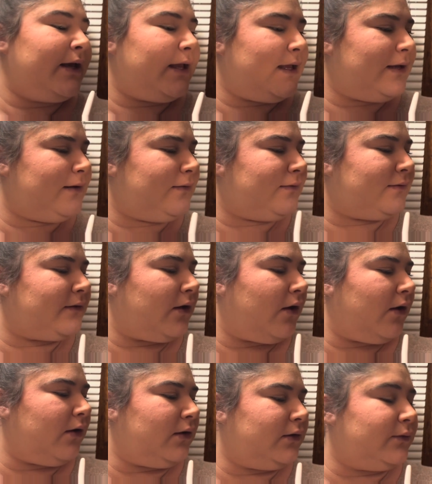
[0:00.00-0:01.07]
It is
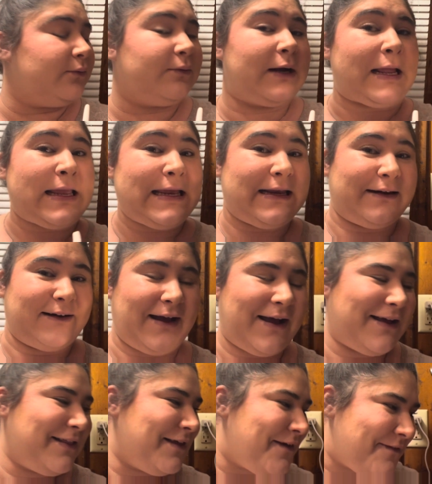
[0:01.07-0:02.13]
called Rain. I
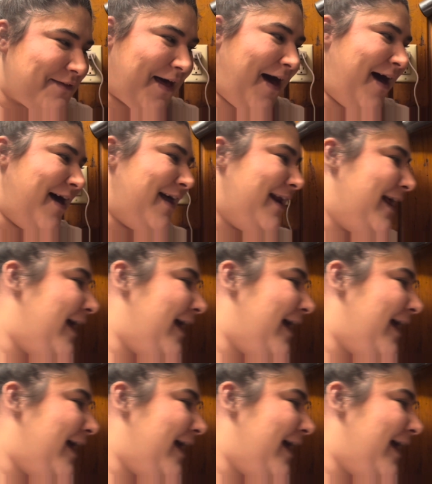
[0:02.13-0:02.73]
love that.